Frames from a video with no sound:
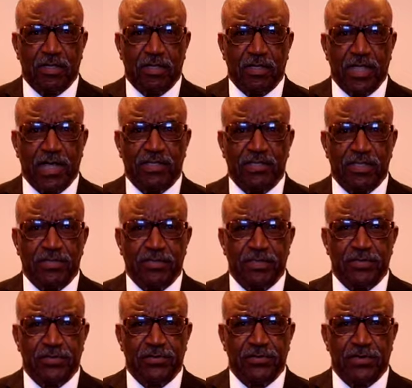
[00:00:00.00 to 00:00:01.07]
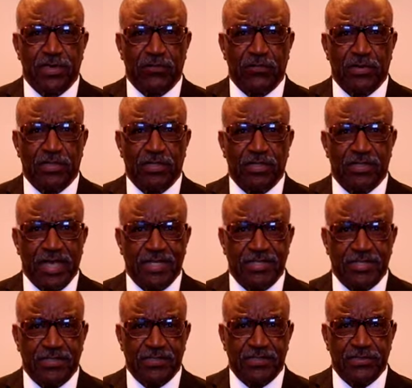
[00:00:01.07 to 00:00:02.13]
In 1962, I went,
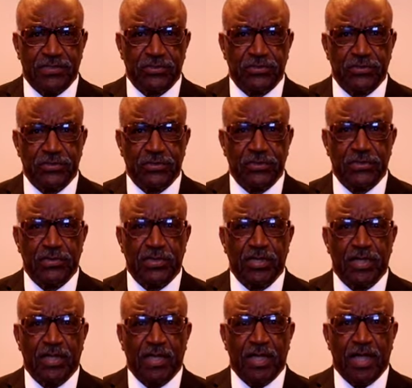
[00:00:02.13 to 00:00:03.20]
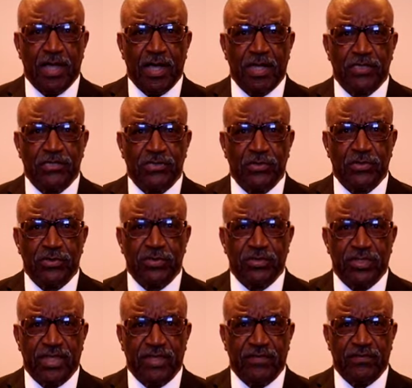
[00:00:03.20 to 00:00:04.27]
1962, I
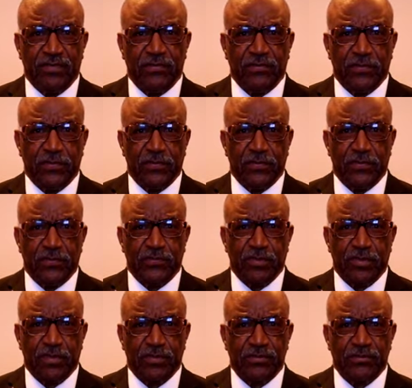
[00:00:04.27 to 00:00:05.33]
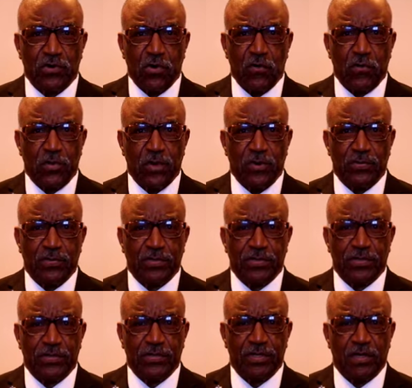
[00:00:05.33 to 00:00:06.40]
joined the Navy for the uh, sole
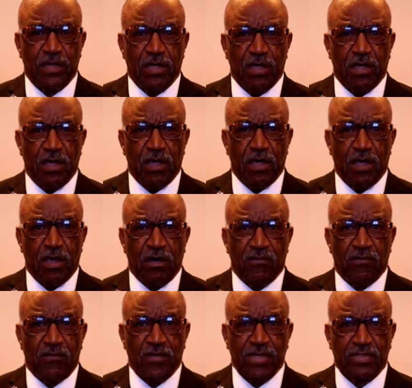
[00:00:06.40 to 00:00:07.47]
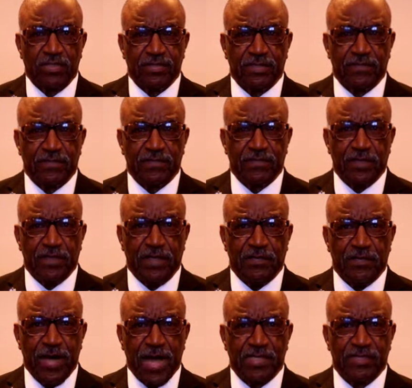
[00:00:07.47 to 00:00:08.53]
purpose of wrestling
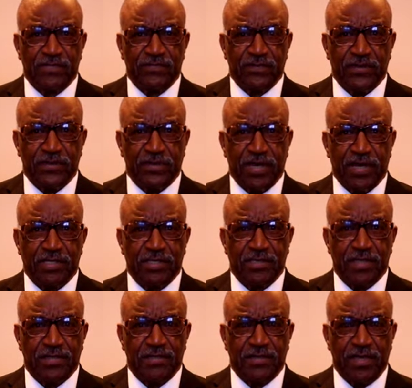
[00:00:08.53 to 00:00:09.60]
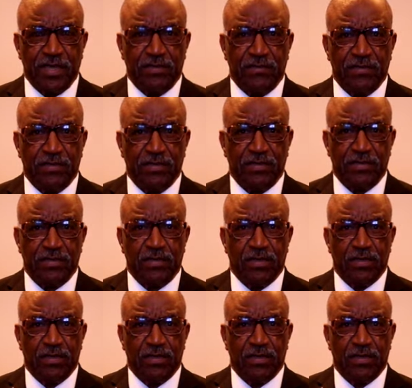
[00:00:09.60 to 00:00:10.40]
and boxing for the United States Navy.